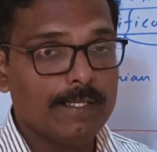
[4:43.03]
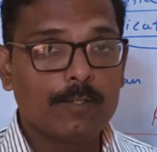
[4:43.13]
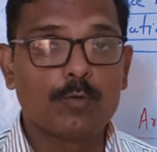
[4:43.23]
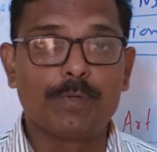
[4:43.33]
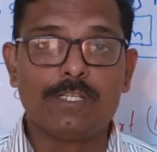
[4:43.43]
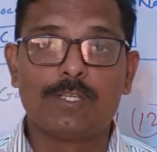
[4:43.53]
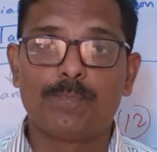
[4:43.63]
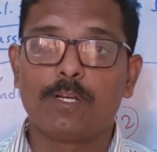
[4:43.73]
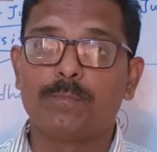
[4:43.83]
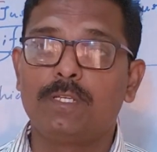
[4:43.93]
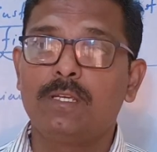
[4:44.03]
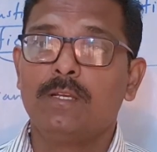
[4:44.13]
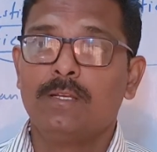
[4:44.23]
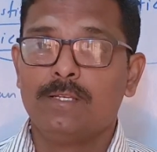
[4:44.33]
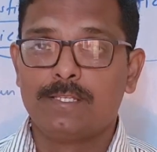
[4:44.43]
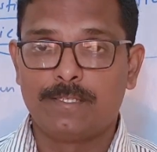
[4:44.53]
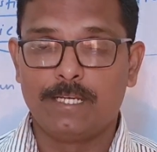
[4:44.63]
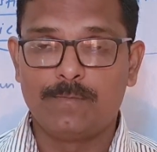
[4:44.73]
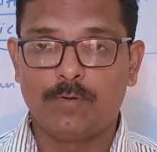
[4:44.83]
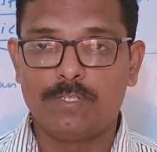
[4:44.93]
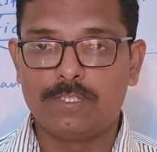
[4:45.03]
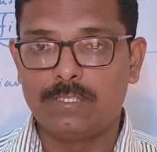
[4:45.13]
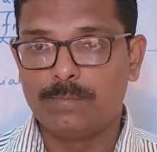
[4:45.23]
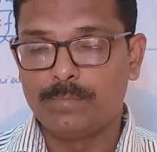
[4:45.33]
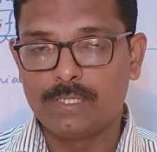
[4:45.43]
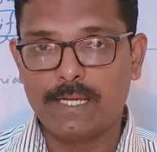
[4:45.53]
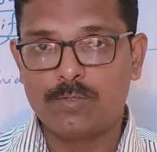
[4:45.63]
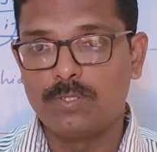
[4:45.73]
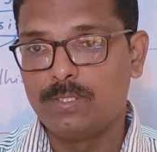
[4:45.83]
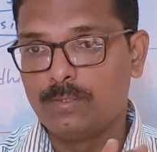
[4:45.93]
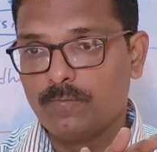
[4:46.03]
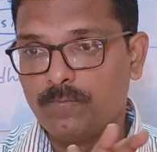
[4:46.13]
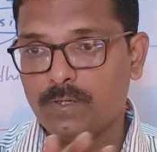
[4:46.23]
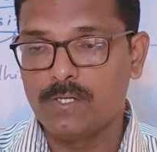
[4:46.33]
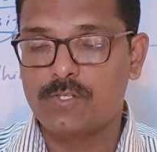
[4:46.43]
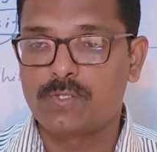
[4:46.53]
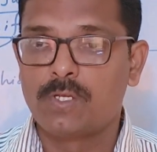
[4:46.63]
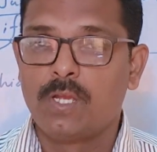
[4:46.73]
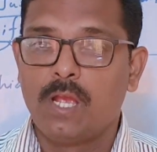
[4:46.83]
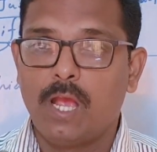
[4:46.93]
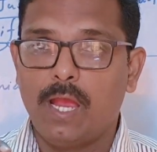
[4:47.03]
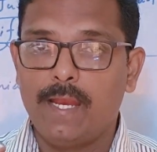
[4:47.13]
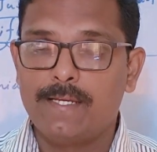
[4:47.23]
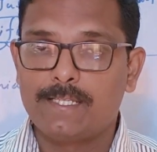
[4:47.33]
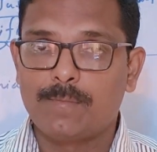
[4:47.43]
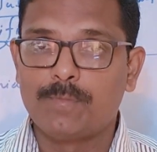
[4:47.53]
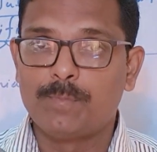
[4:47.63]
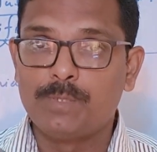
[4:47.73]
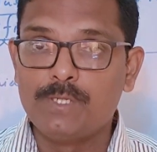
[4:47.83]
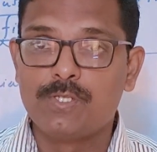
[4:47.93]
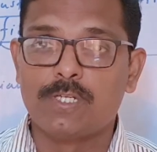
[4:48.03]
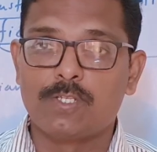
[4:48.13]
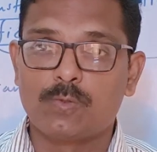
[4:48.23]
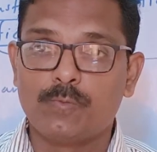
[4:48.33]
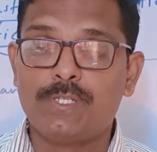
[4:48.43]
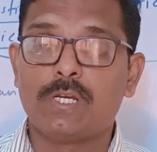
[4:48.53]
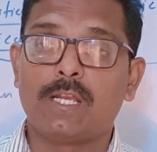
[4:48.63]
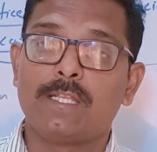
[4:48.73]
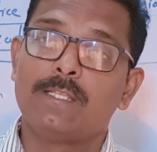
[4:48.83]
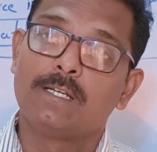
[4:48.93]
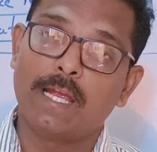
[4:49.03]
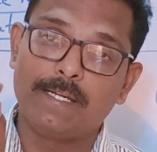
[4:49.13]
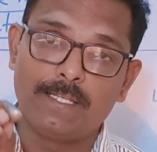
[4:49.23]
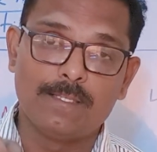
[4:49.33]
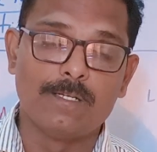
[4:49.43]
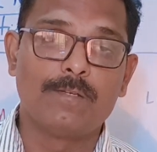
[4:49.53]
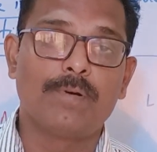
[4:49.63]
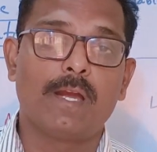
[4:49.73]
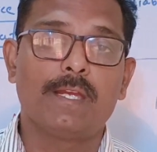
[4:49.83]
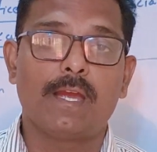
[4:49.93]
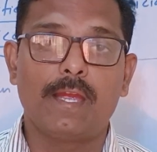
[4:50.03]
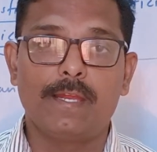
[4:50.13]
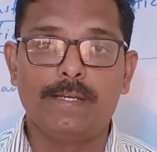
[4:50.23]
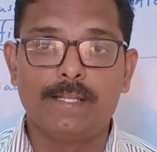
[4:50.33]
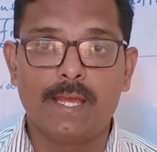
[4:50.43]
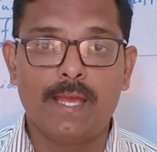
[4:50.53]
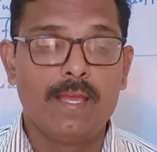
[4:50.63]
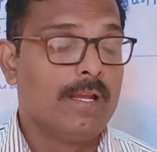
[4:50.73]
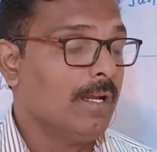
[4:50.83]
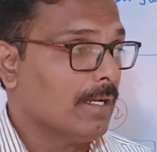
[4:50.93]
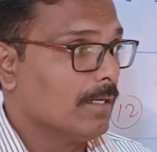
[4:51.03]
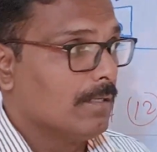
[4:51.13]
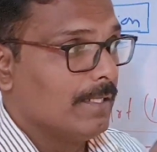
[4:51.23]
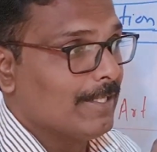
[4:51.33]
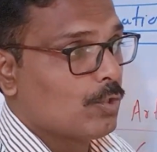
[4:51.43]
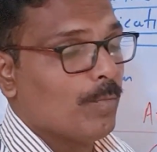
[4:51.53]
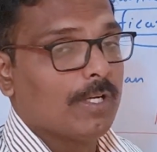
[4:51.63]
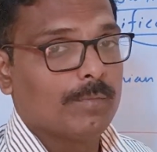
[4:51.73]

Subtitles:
use directive principle of the state policy, but actually the works and some of the features which are in the 1935 India